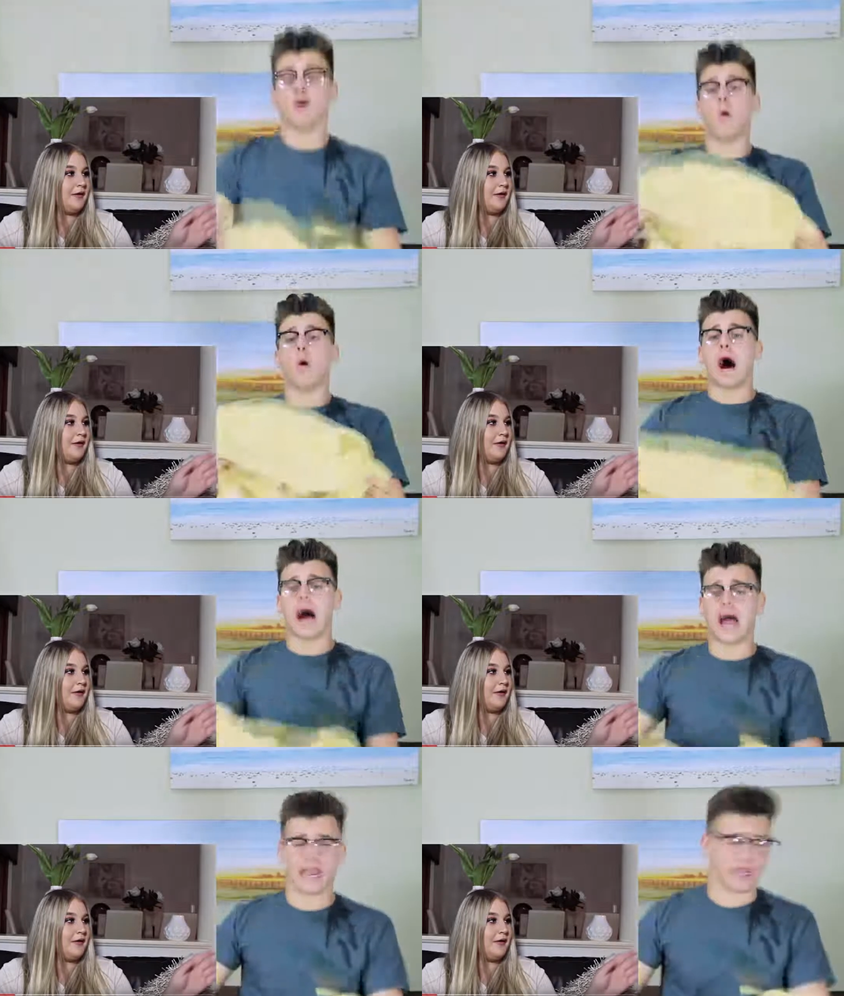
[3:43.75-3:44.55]

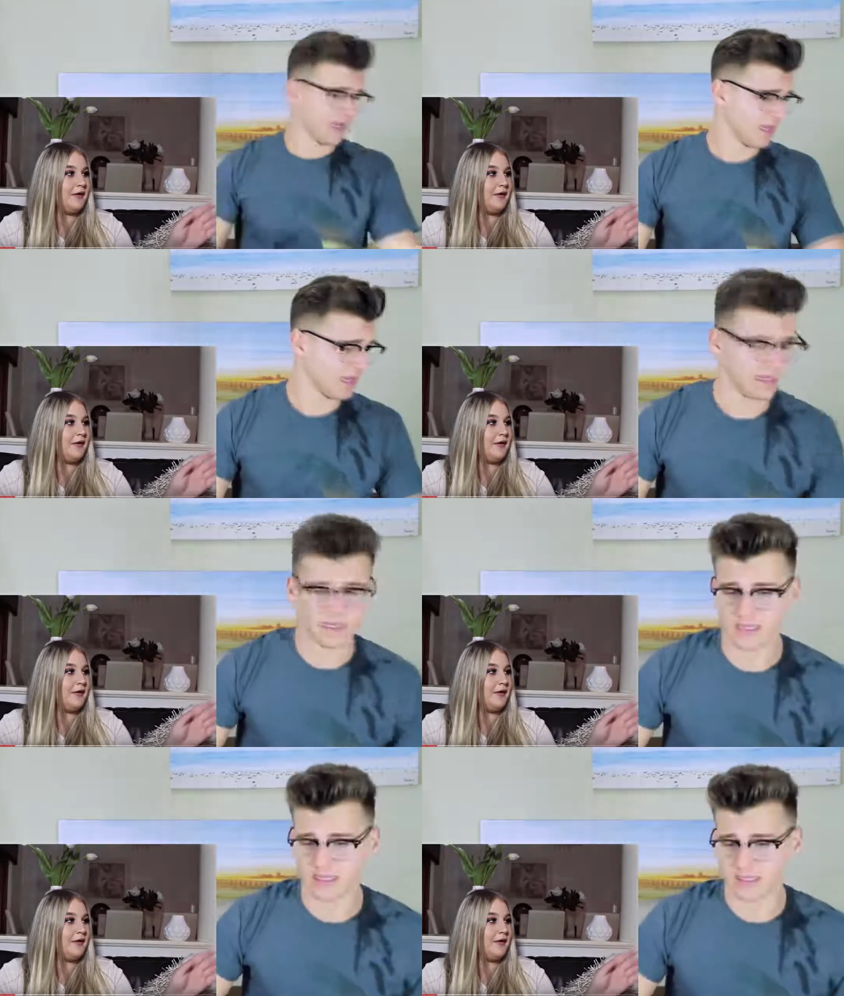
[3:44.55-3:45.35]
Speaker 1: Why?
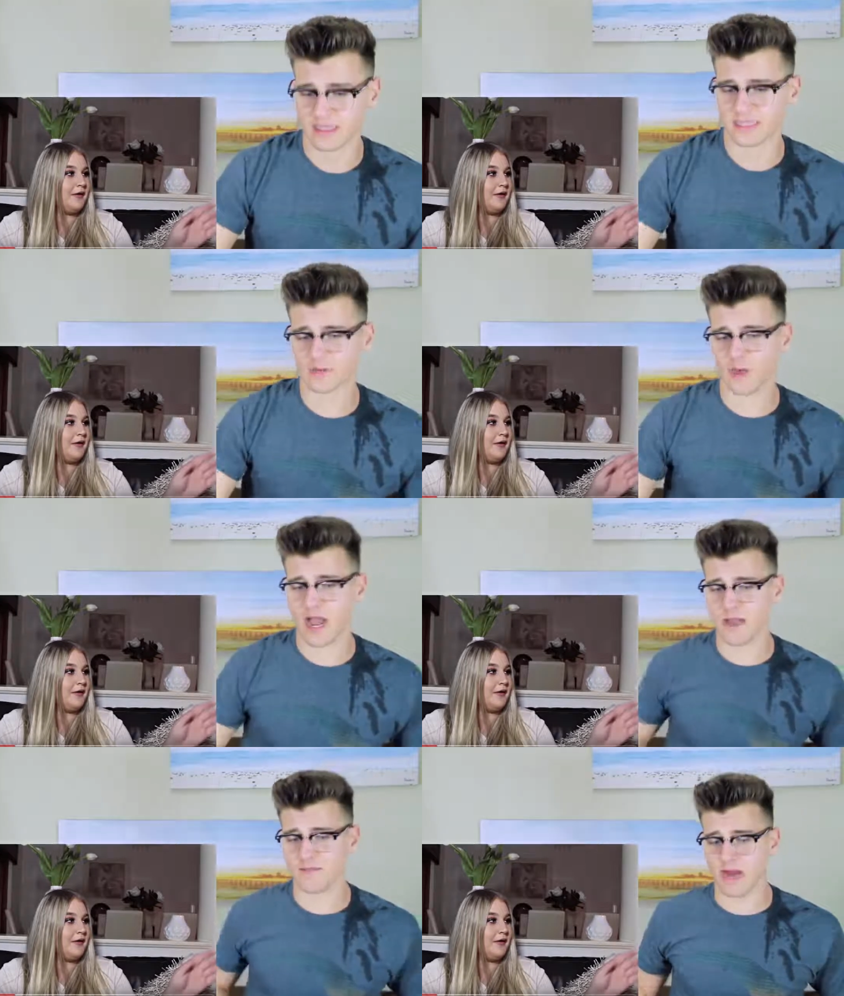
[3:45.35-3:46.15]
This is
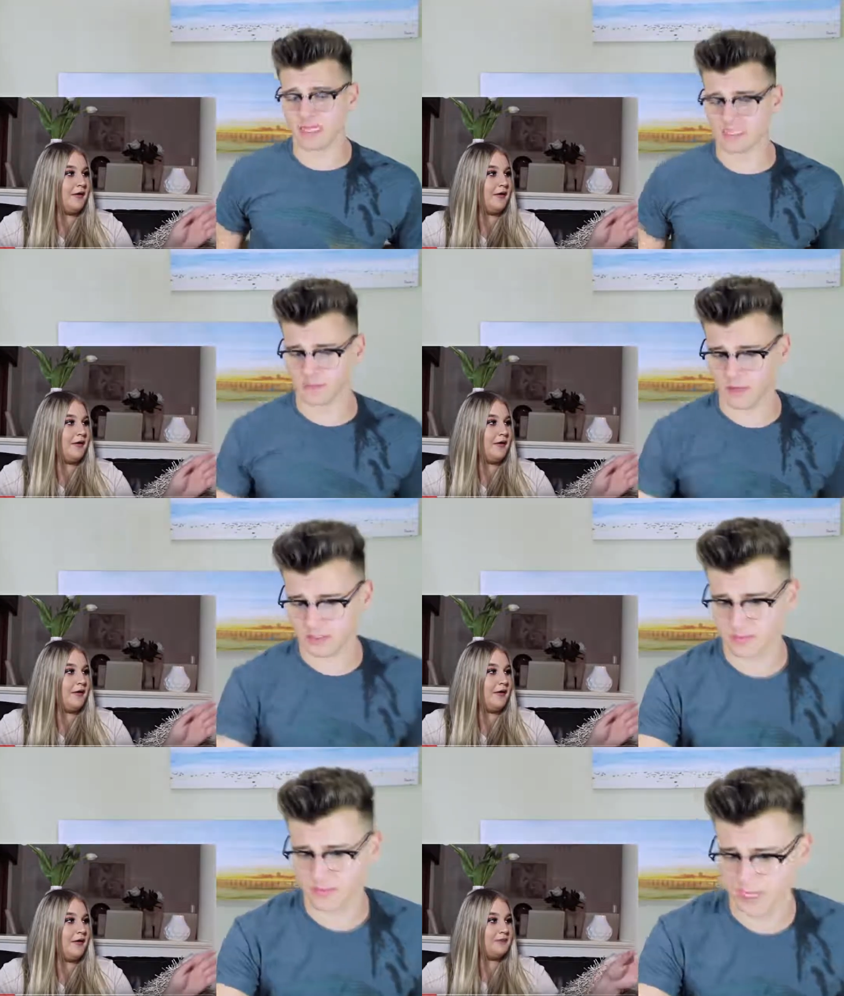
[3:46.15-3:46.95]
why I'm not
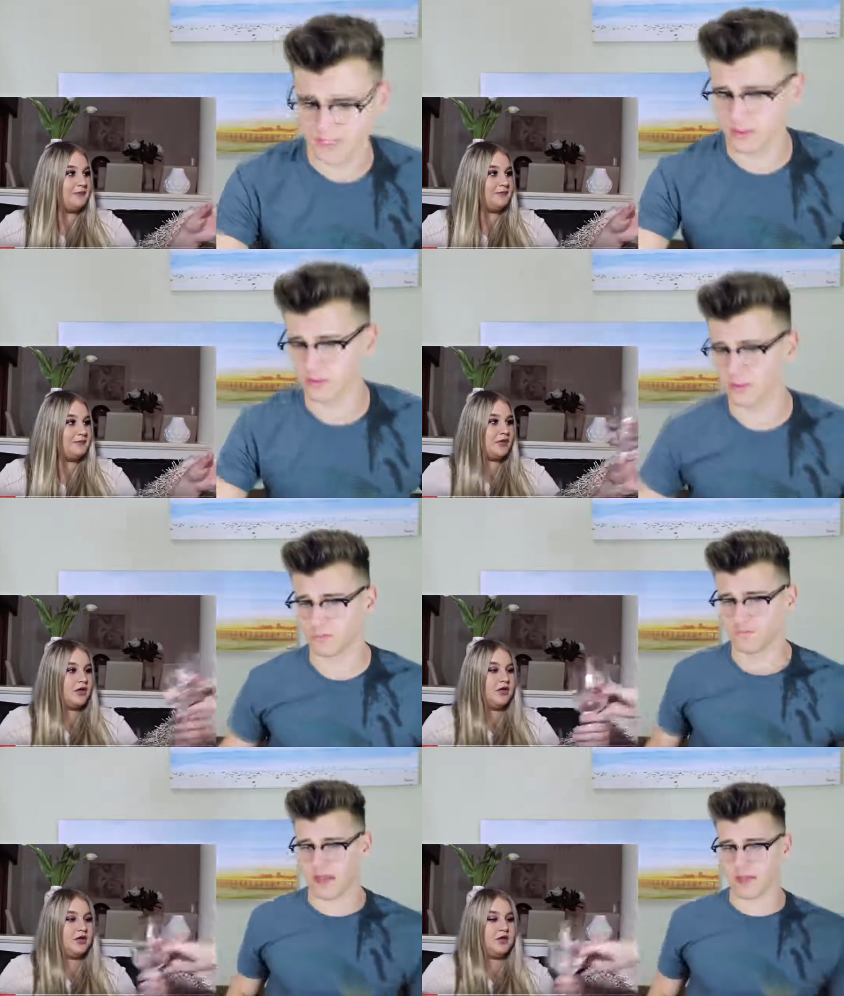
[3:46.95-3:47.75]
supposed to be on
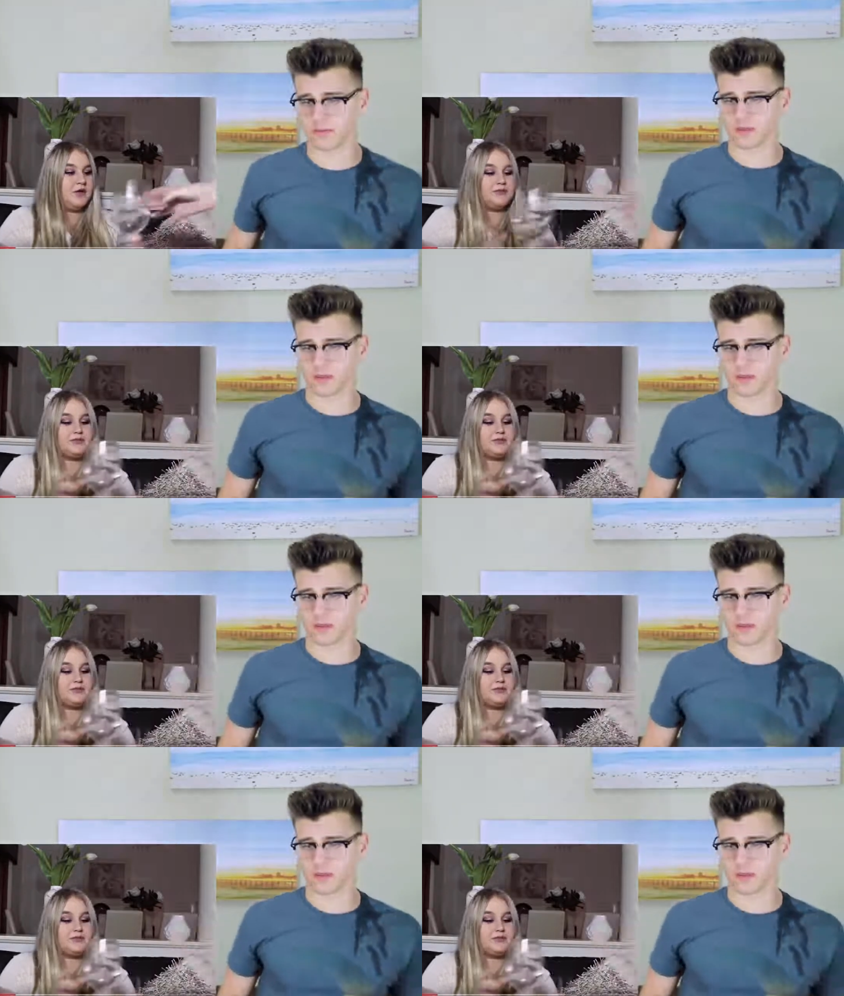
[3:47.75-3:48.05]
YouTube, fam.